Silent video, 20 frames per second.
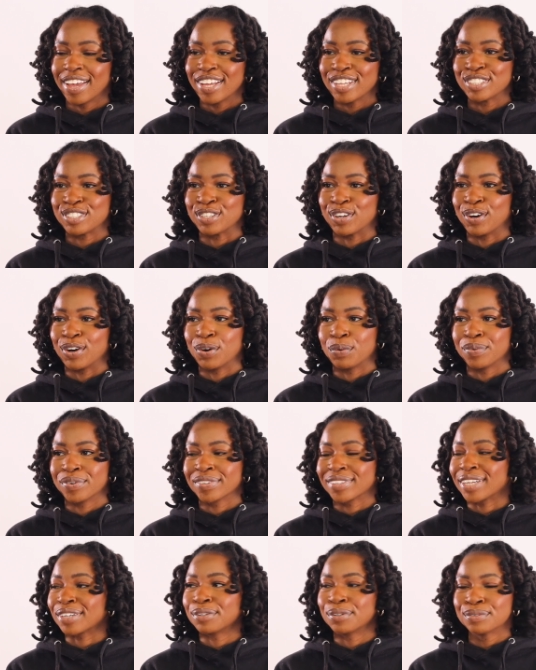So we were
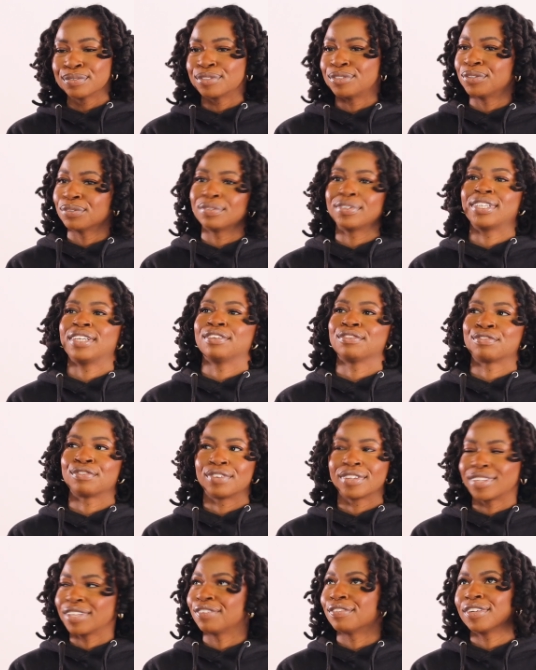like, who's doing it
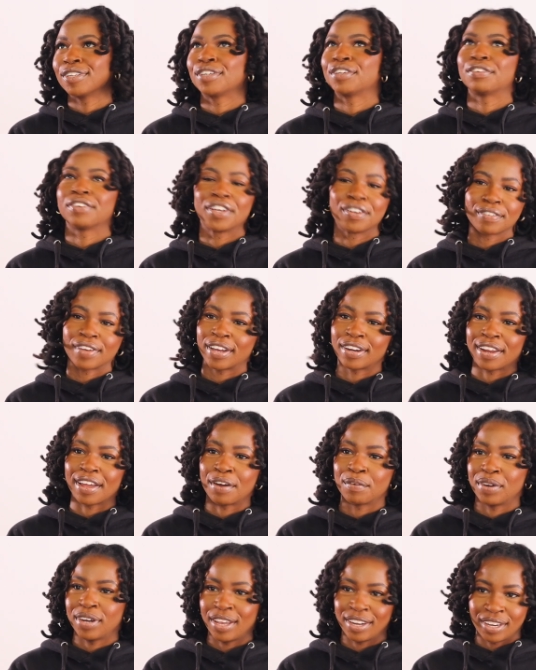really, really great right
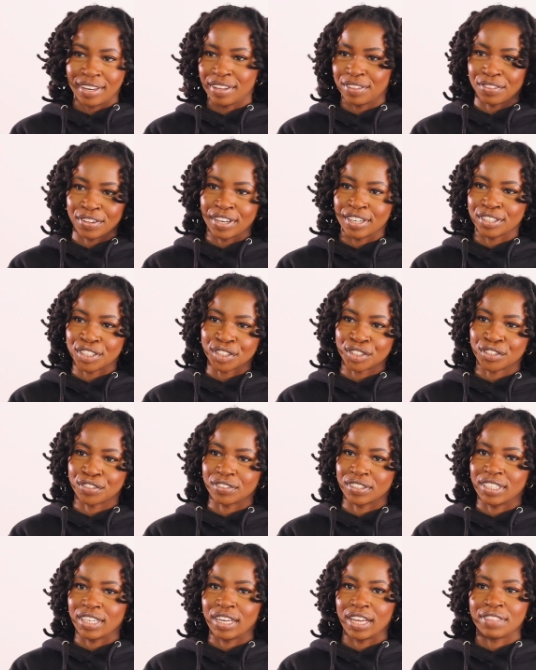now in any other
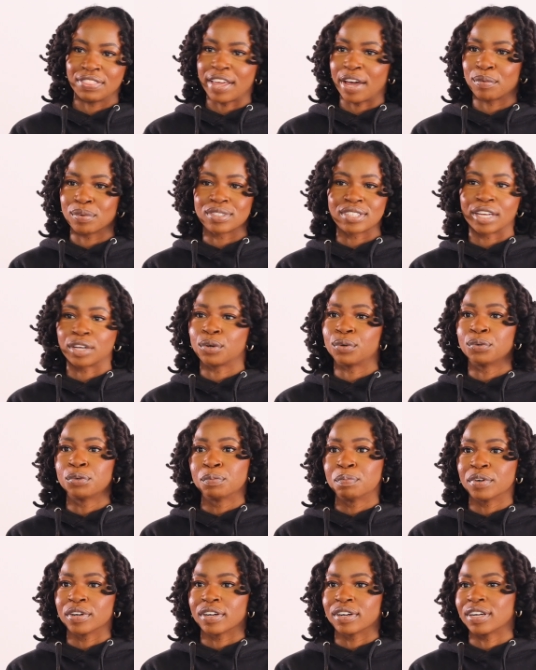industry? And that was like
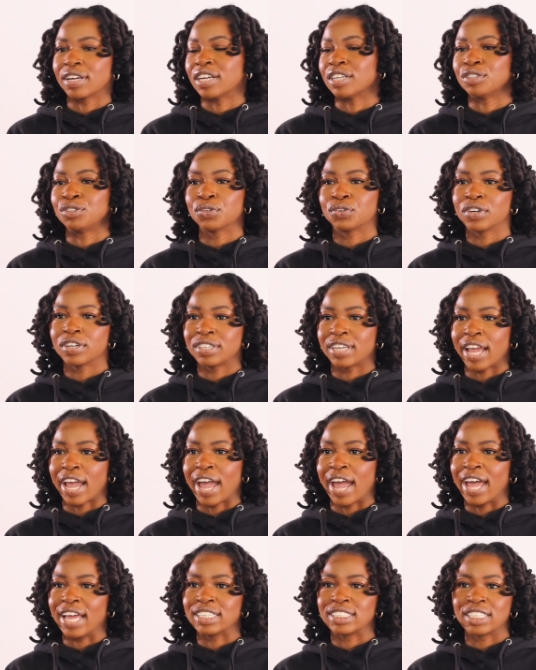Uber and
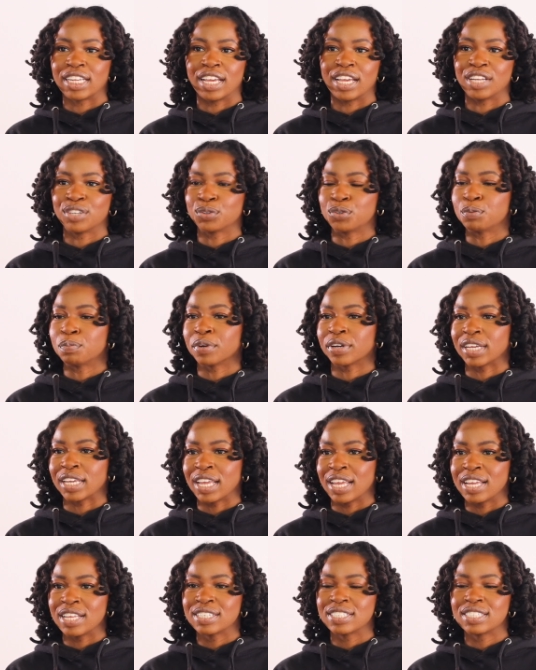DoorDash and Uber
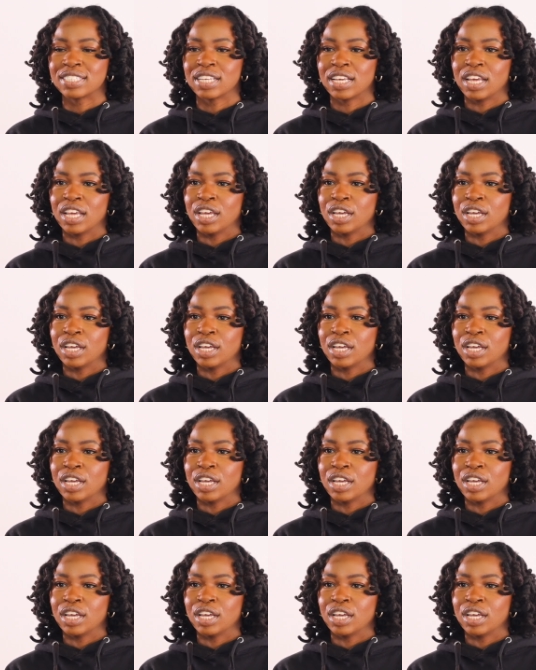Eats.